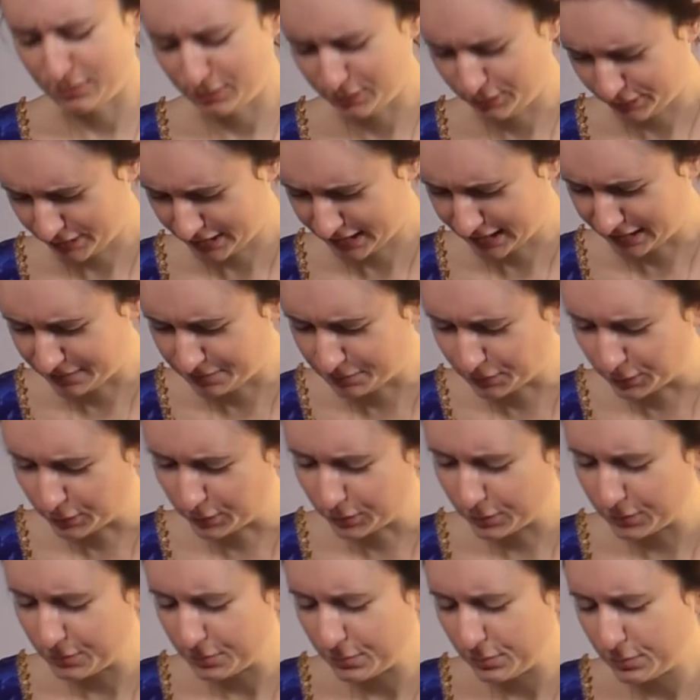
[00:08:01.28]
will not say
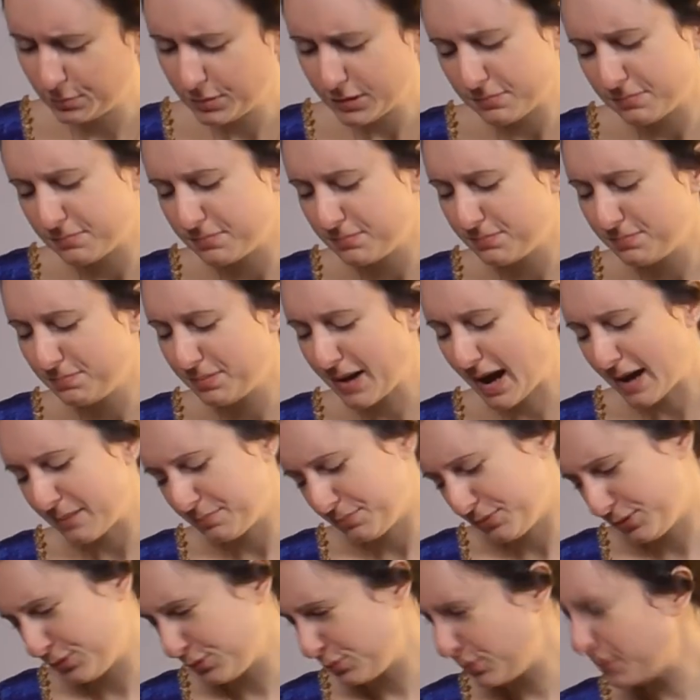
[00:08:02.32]
more, but
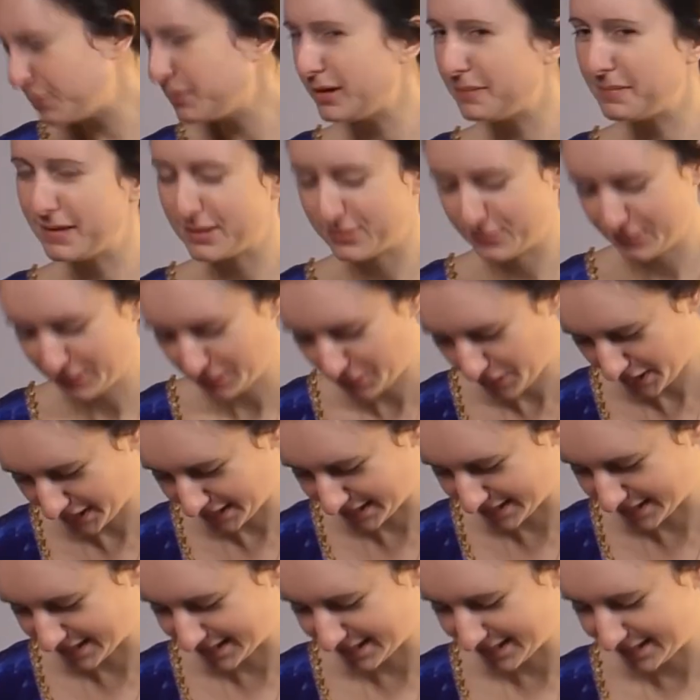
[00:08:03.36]
perhaps when we are better
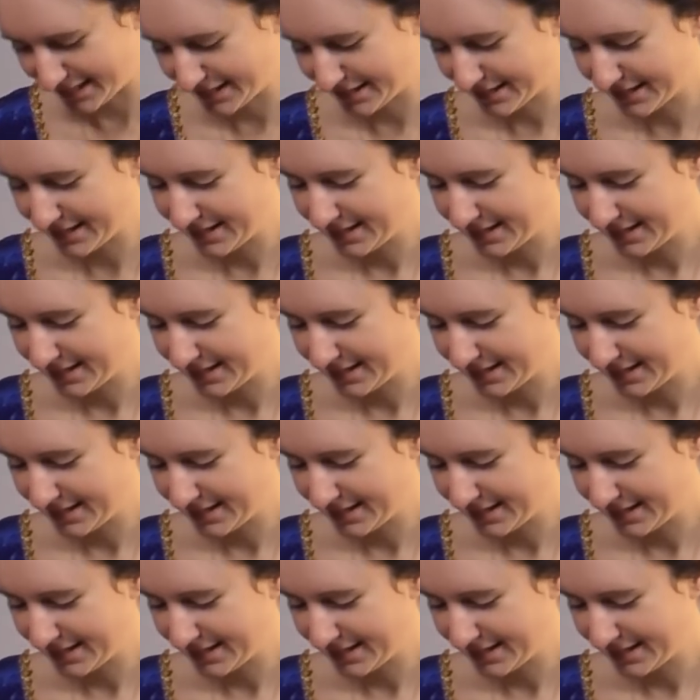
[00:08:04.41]
acquainted."